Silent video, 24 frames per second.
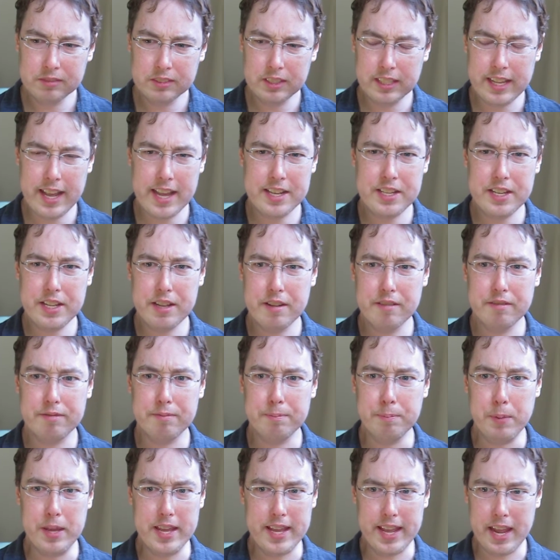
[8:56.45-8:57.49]
The idea
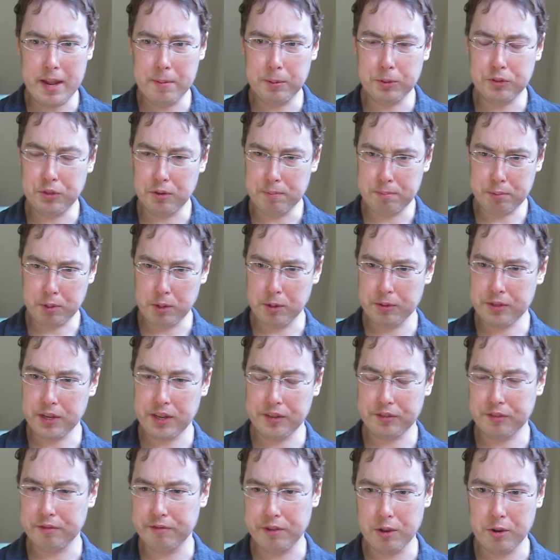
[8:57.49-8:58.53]
of being able to
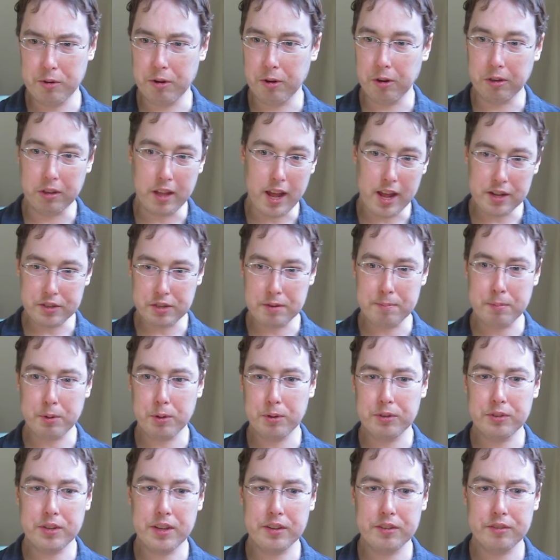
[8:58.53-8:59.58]
protest vote or lodge a
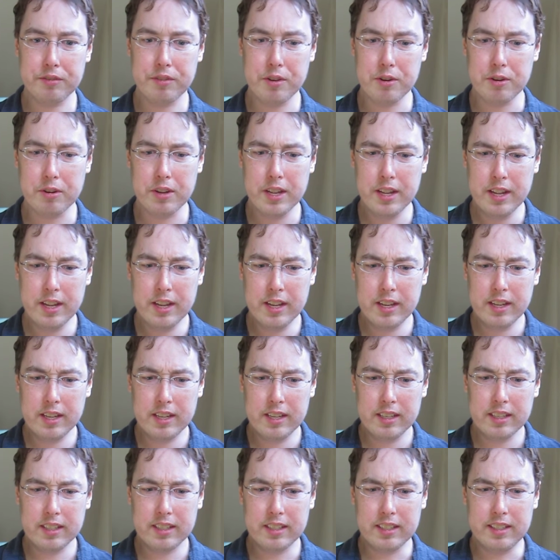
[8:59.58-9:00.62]
protest vote
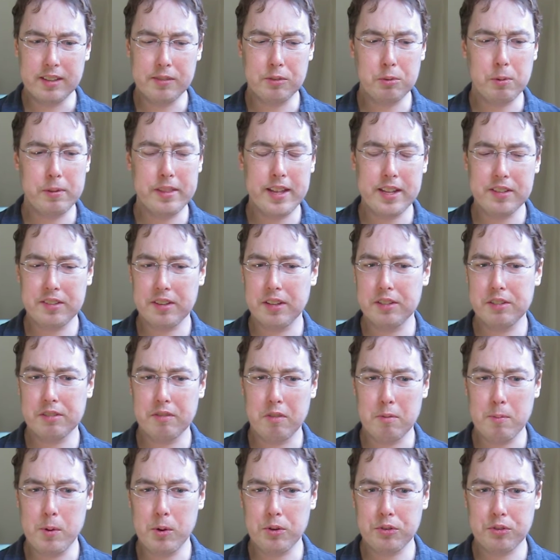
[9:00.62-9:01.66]
gives one that sense
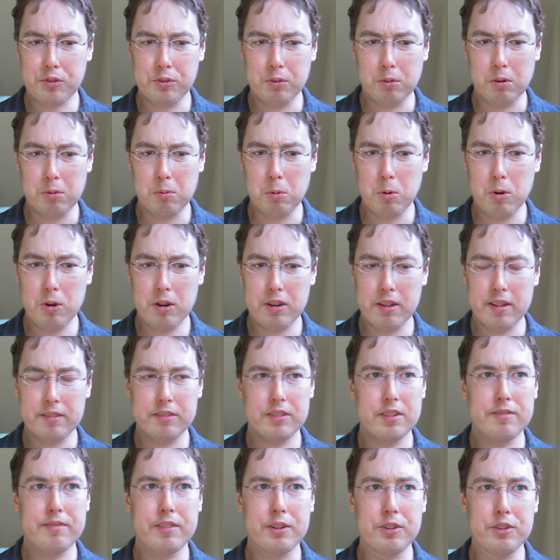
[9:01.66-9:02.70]
of emotional reward
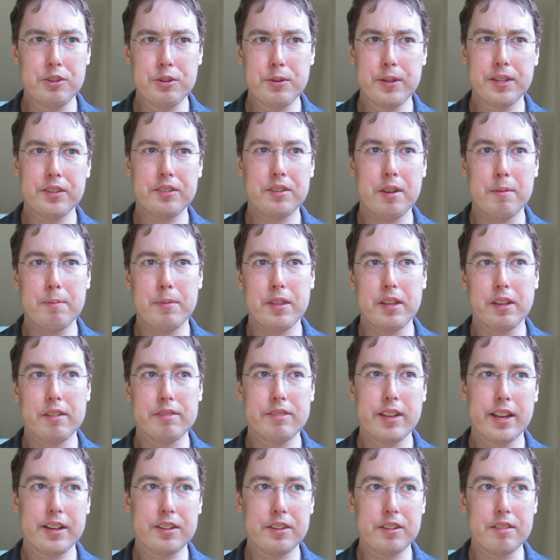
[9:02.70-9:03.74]
as if they're doing something
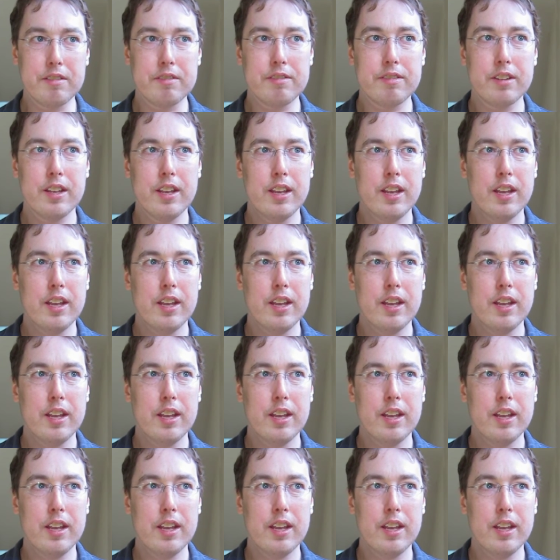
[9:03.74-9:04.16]
effective,